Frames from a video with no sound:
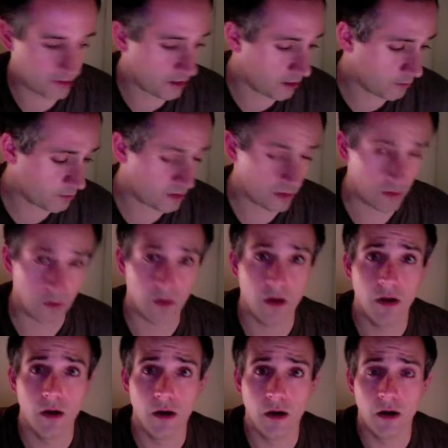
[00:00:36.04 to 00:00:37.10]
um, so
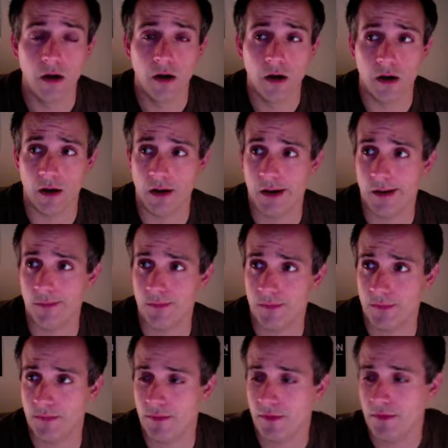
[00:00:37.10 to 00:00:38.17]

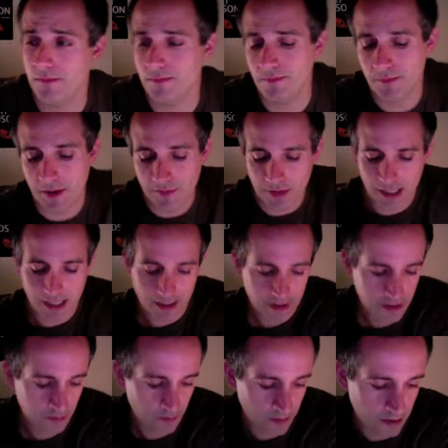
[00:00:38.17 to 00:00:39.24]
um, my
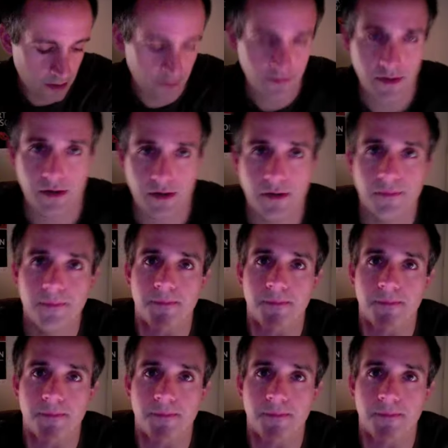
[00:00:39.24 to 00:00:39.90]
vacation was kind of a,